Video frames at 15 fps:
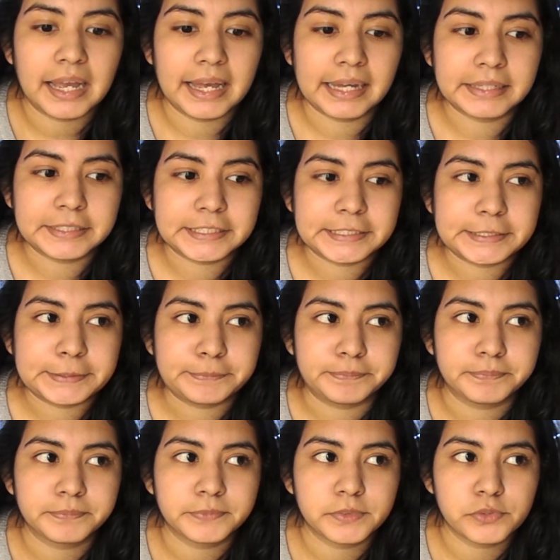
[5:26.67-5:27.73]
And
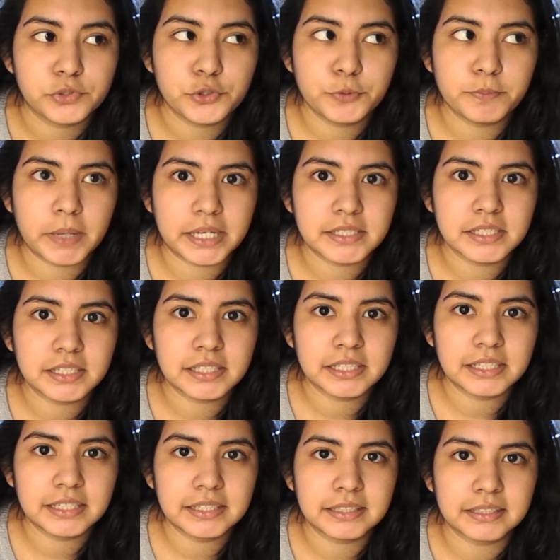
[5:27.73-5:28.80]
you
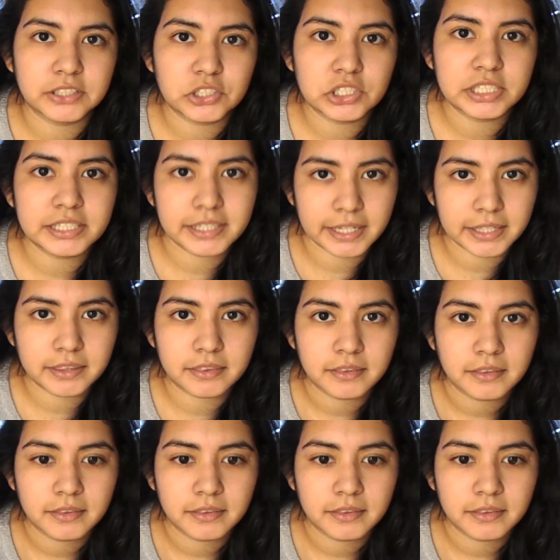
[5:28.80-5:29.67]
basically literally get